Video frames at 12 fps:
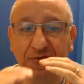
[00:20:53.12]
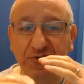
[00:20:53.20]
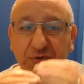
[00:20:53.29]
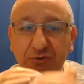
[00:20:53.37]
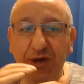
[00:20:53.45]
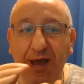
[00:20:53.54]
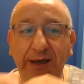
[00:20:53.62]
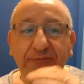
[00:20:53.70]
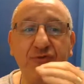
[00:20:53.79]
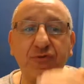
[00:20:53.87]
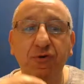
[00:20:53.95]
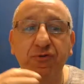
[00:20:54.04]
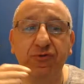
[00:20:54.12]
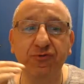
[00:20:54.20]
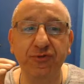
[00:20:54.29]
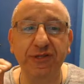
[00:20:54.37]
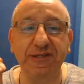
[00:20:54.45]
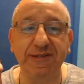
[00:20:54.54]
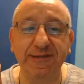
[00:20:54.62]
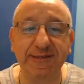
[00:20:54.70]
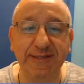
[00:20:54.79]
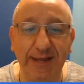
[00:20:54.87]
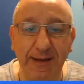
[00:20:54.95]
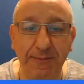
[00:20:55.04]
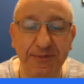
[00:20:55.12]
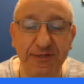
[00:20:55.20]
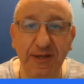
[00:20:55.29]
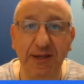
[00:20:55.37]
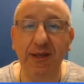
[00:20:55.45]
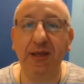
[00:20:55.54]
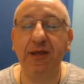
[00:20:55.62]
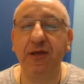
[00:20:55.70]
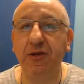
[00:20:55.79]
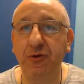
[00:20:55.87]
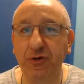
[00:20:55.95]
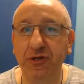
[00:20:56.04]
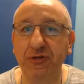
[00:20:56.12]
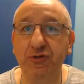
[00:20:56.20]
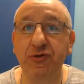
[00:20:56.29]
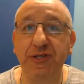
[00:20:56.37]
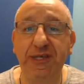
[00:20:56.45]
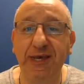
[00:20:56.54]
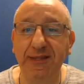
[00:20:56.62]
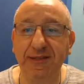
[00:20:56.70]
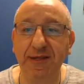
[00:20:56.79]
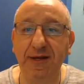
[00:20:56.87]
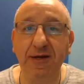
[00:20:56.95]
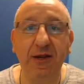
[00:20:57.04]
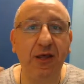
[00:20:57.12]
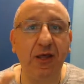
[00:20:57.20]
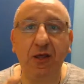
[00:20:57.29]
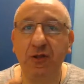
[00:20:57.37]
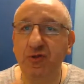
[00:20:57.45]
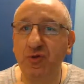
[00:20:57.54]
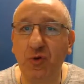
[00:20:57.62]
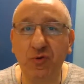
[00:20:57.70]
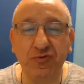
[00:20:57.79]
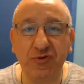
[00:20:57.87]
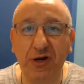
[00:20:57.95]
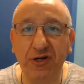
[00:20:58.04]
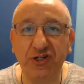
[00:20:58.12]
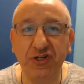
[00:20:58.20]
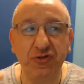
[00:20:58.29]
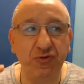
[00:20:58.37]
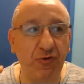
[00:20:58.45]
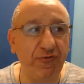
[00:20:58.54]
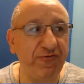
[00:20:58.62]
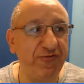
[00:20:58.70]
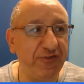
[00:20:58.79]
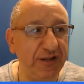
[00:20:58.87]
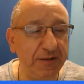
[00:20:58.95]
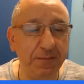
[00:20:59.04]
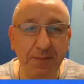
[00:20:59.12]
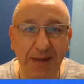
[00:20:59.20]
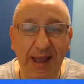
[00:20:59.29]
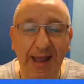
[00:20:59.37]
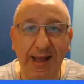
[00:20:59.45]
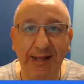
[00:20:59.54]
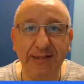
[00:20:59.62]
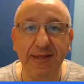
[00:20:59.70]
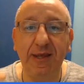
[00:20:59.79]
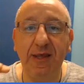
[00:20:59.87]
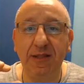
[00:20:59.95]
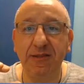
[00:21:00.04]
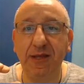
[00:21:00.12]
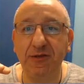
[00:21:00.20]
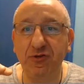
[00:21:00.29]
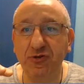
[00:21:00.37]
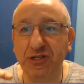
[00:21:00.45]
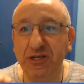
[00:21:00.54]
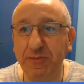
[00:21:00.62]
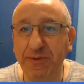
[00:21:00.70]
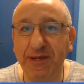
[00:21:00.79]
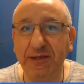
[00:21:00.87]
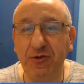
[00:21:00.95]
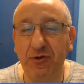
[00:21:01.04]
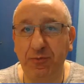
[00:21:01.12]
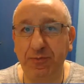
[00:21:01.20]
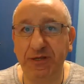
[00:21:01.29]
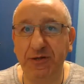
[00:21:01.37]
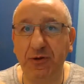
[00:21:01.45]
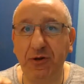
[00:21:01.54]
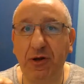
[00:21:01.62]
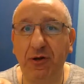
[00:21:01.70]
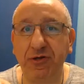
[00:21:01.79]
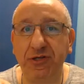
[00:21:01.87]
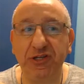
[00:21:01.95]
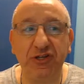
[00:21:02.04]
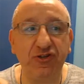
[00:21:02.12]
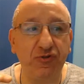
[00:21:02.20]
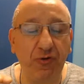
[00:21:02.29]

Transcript: So you have to go through these steps in order to get there. Don't rush. Don't feel bad that you're keeping your beagle on leash.